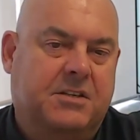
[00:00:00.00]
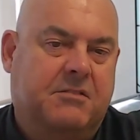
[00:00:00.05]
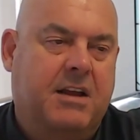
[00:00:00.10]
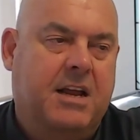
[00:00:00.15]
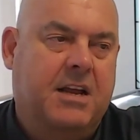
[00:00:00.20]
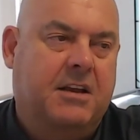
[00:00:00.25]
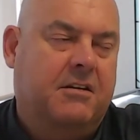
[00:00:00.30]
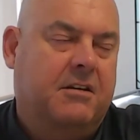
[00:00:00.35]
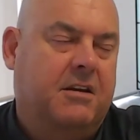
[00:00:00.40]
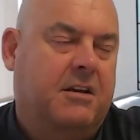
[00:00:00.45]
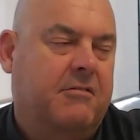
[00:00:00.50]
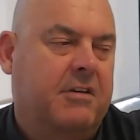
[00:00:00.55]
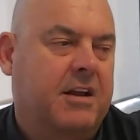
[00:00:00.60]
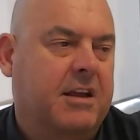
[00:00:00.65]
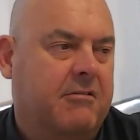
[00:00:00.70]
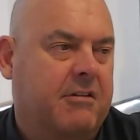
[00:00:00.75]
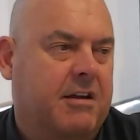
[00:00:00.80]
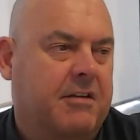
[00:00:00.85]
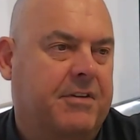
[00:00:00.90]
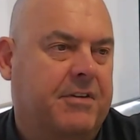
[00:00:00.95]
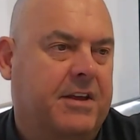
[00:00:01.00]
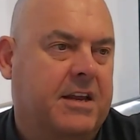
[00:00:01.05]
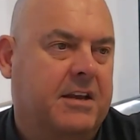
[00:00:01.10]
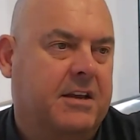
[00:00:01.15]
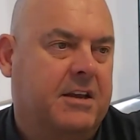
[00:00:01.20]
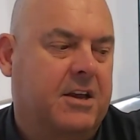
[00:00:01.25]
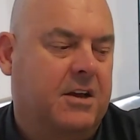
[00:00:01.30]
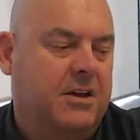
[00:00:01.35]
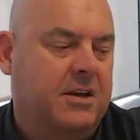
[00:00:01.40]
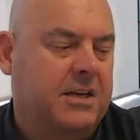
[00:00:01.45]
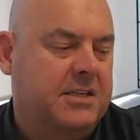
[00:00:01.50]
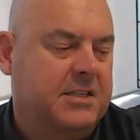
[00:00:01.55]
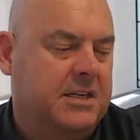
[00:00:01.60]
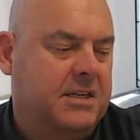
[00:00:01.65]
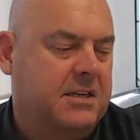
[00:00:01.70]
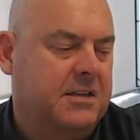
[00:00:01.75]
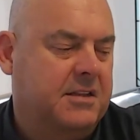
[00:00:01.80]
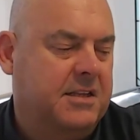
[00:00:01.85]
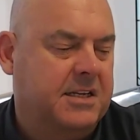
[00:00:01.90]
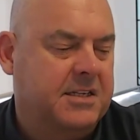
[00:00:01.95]
around graphene coatings
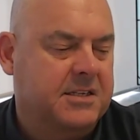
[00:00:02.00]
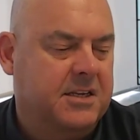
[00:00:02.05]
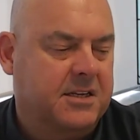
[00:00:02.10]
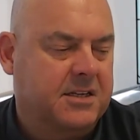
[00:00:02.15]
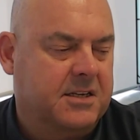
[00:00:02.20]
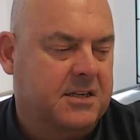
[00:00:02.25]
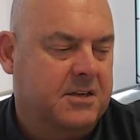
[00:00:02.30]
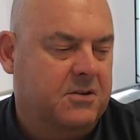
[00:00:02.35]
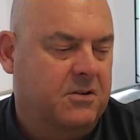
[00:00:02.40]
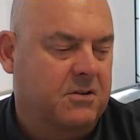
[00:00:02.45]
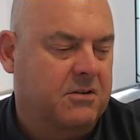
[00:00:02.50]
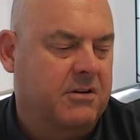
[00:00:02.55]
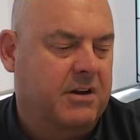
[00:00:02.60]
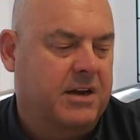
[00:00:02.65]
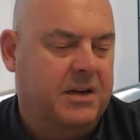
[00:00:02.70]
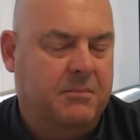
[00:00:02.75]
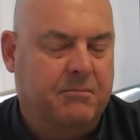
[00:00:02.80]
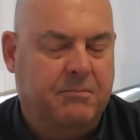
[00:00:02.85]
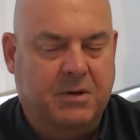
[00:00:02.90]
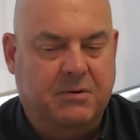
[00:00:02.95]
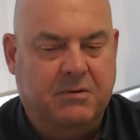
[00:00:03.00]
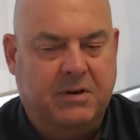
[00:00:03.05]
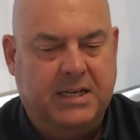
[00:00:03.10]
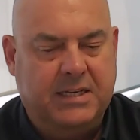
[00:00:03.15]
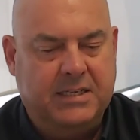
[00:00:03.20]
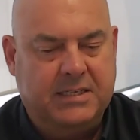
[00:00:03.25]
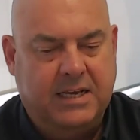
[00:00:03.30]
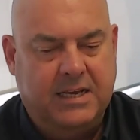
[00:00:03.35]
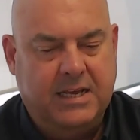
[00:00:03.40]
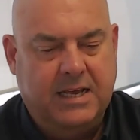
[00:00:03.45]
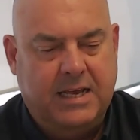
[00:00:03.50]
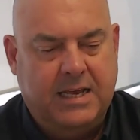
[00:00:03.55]
in things like concrete and buildings.